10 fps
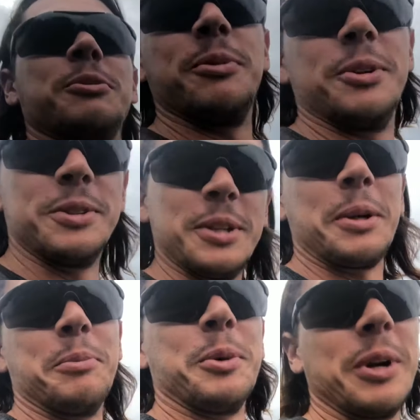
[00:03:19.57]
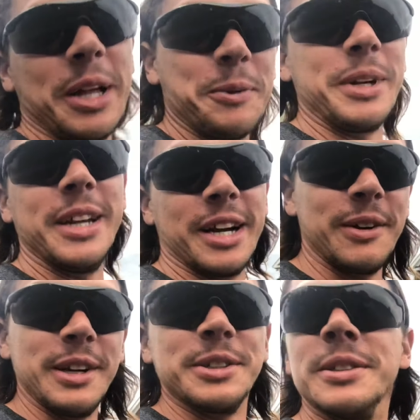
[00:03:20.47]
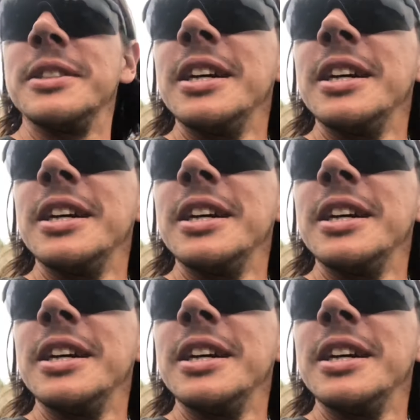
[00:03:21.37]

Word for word: up, there's like more Halloween decorations